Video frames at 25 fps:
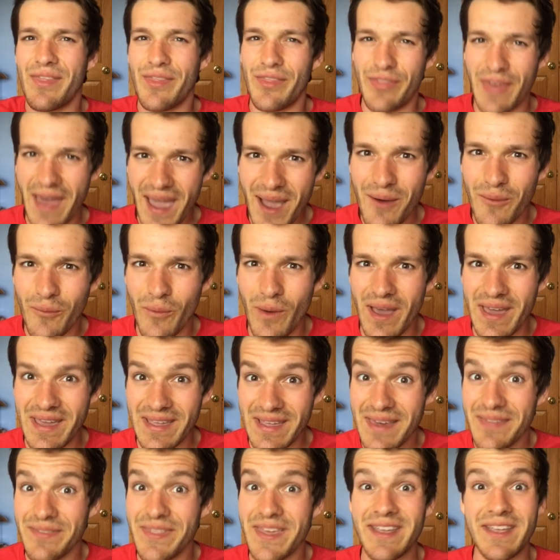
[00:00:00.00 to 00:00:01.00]
That
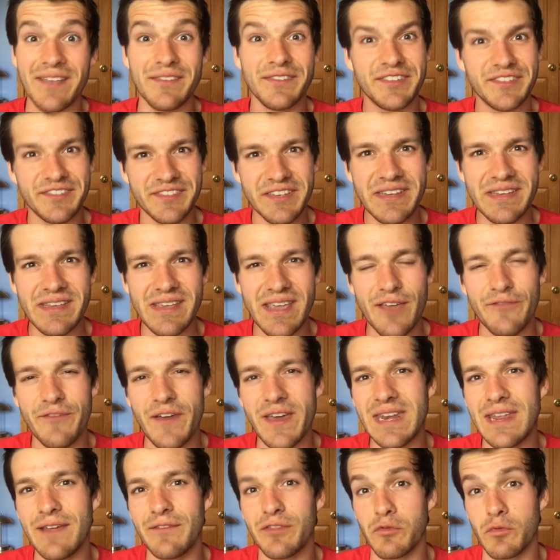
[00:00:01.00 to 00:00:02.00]
way, they can see if
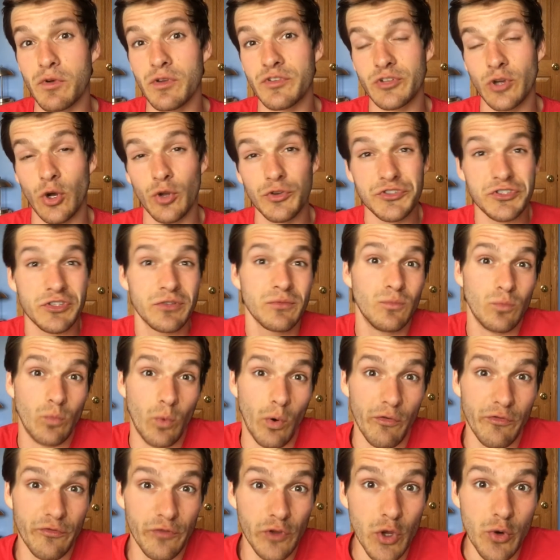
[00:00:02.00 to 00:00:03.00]
any of the results
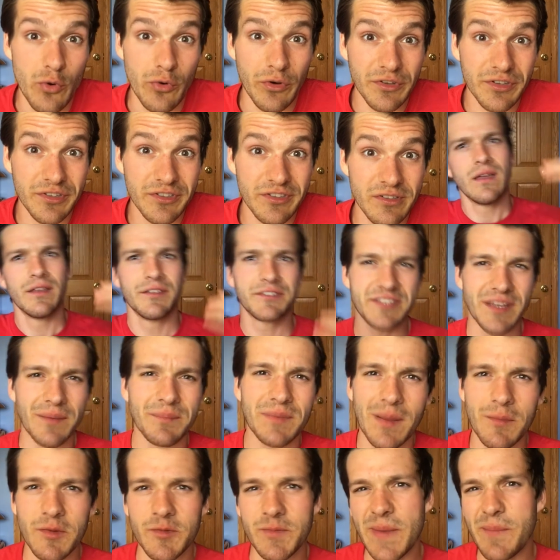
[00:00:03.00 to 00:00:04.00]
were flukes.
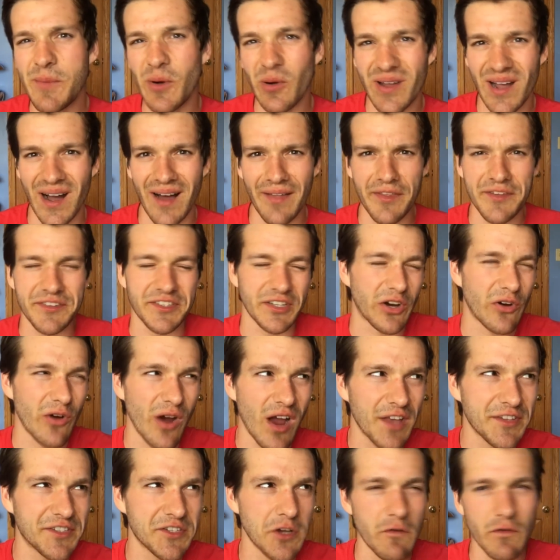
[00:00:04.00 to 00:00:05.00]
Sometimes people call this a
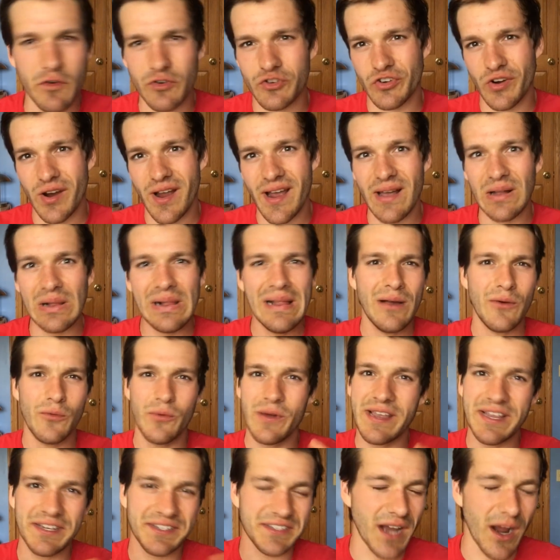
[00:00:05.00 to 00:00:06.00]
crossover trial. We
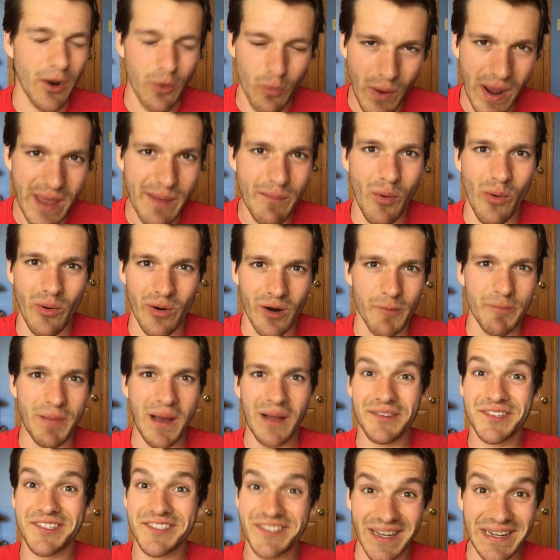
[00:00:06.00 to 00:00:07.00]
could talk way more
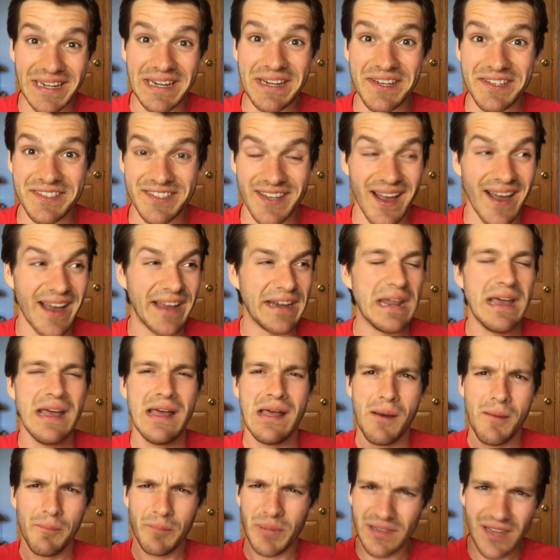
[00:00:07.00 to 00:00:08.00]
about study design,
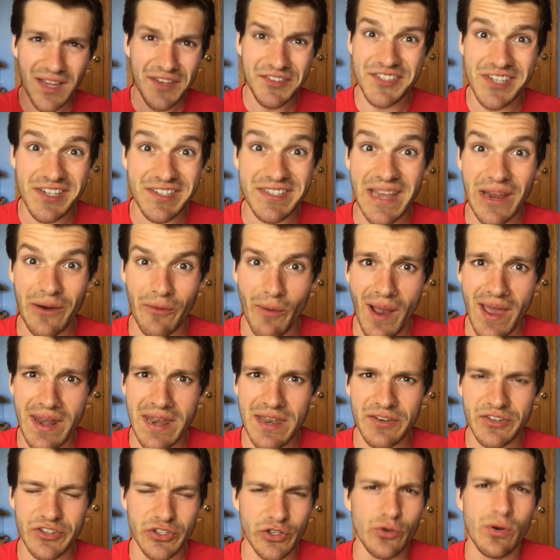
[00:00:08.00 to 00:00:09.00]
but let's just get right
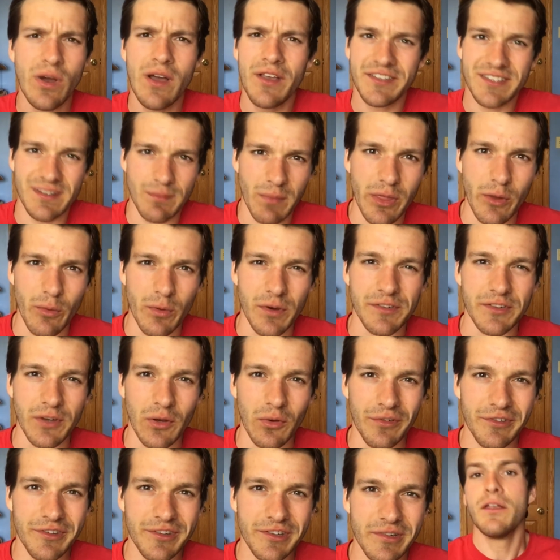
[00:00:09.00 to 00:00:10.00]
into some of the
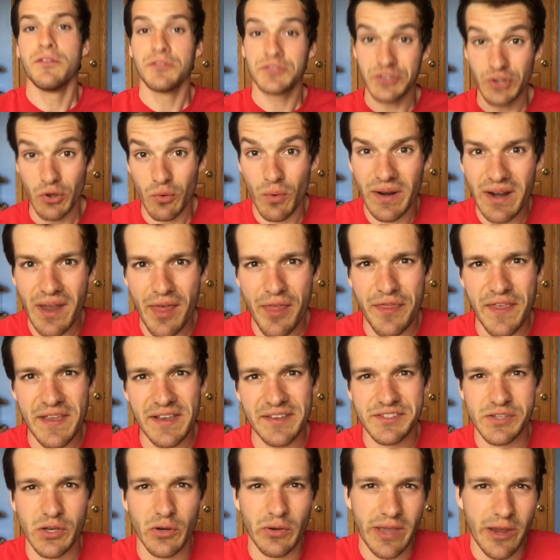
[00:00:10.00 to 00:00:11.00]
results. So one of the
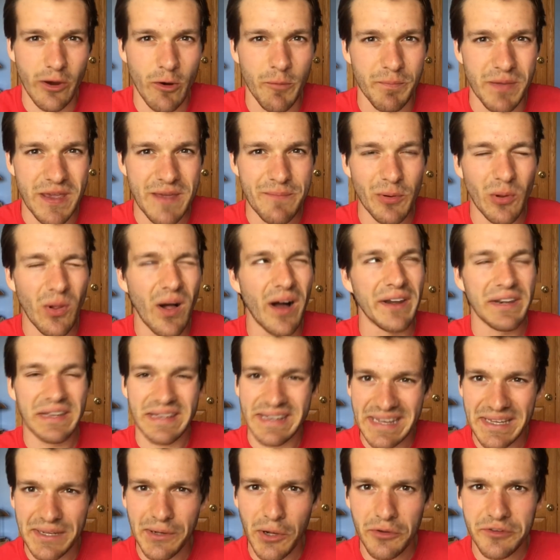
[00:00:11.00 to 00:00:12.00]
things you'll hear people on
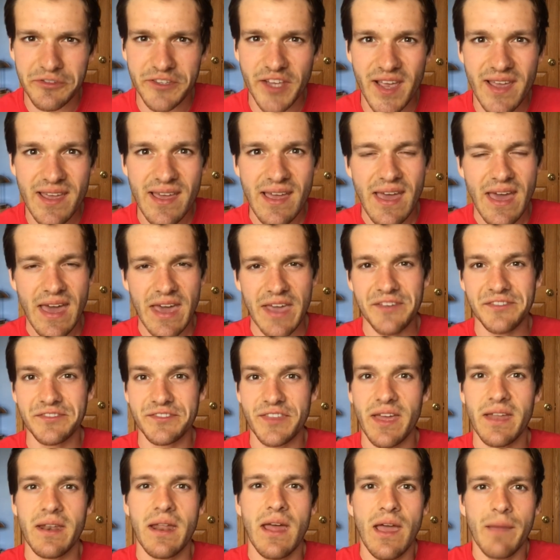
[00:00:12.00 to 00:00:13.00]
keto say is
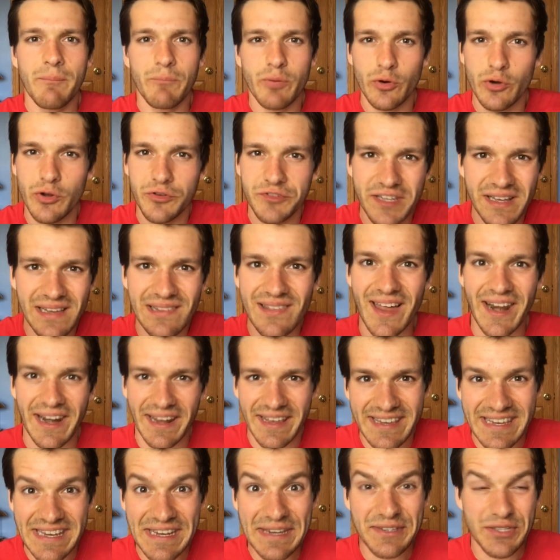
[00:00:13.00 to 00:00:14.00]
that producing a lot of
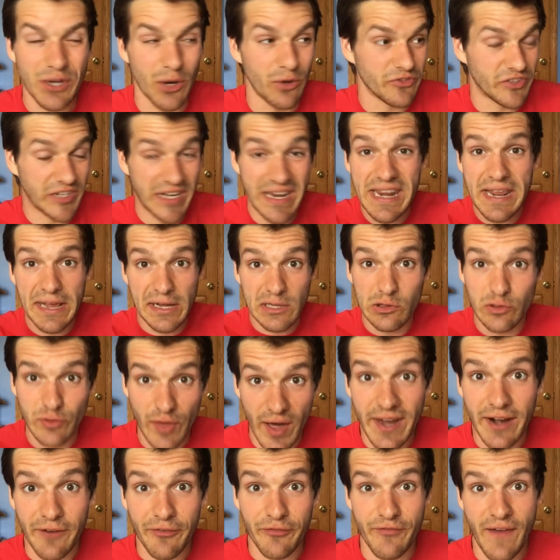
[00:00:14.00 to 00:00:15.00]
ketones and eating a
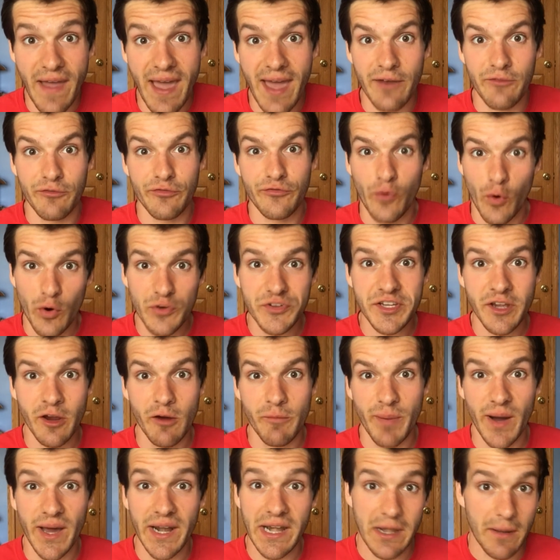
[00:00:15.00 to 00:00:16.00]
lot of fat and forcing your
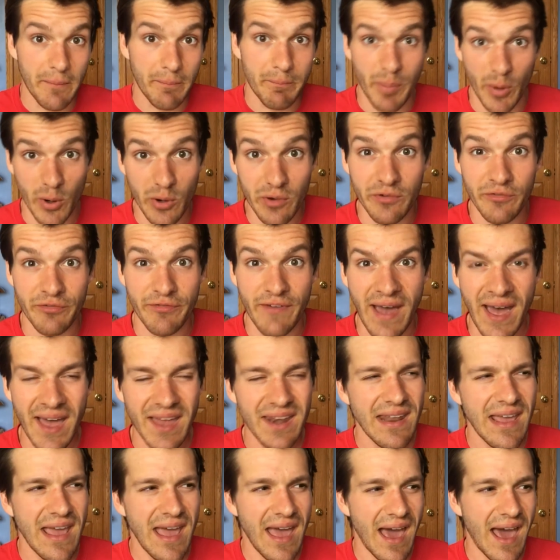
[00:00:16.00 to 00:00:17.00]
body to burn
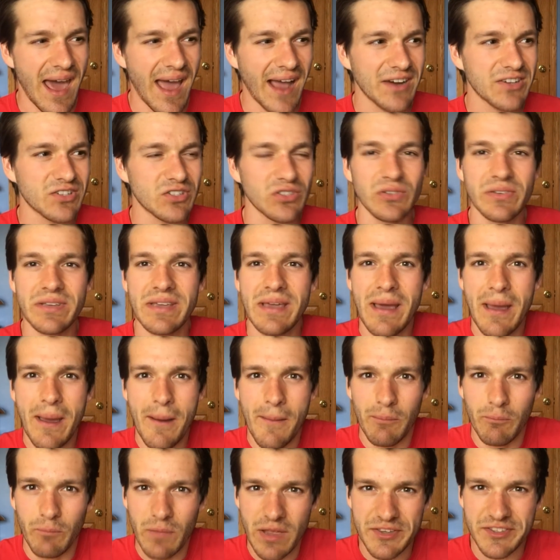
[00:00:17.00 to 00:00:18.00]
fat actually
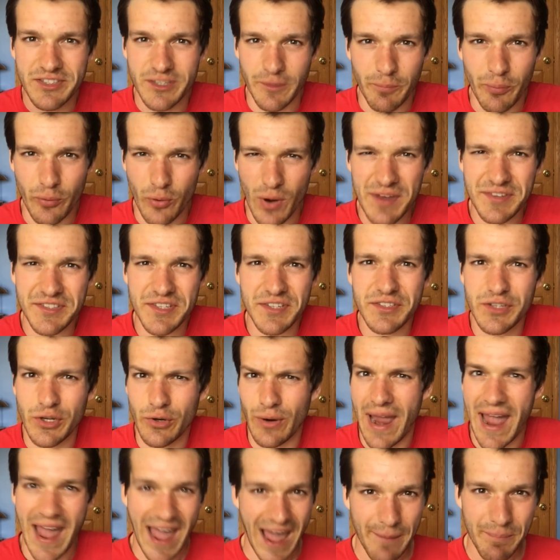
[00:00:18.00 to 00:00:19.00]
suppresses
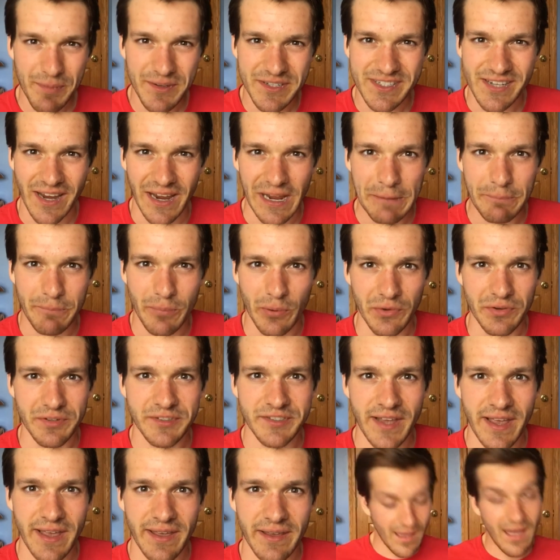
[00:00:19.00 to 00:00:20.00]
your appetite per
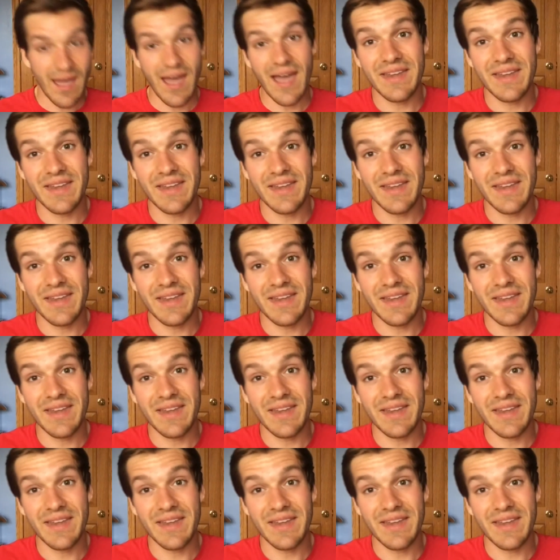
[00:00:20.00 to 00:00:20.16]
se.